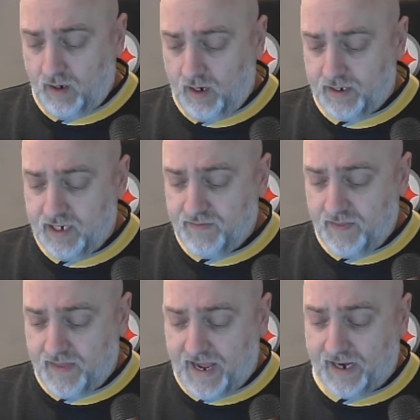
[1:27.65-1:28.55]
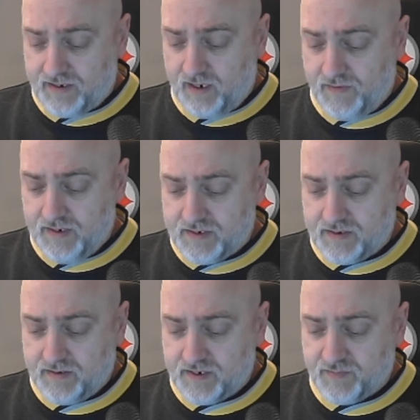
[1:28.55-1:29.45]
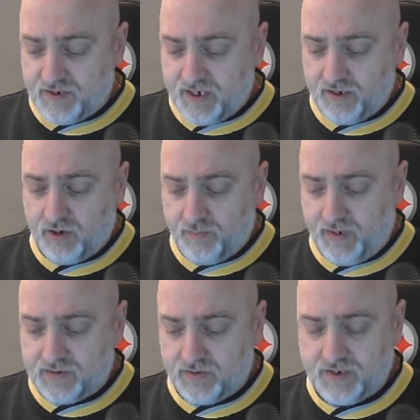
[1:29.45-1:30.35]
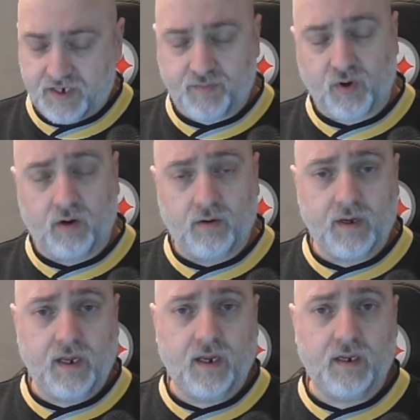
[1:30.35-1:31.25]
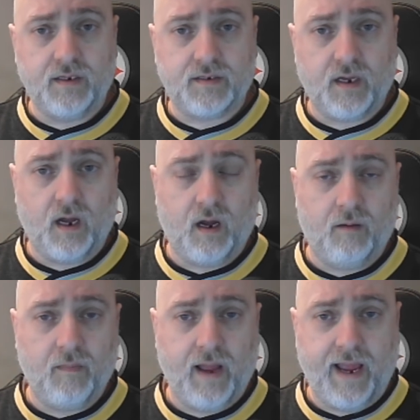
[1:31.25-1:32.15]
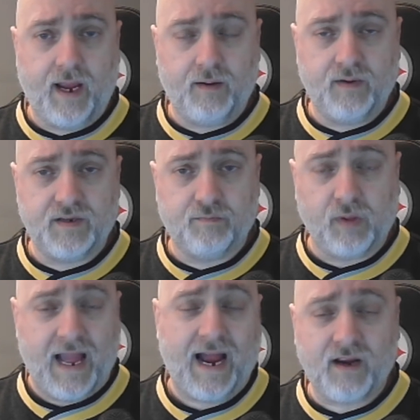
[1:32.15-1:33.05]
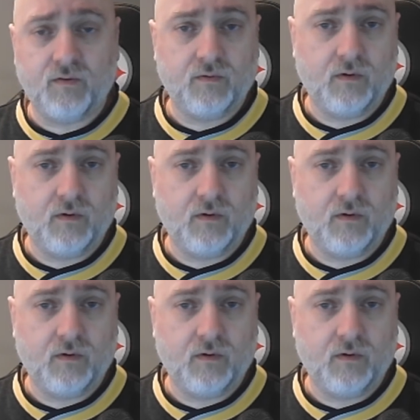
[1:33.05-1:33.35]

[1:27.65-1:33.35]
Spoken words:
given that this particular Pixel 6 Pro is black.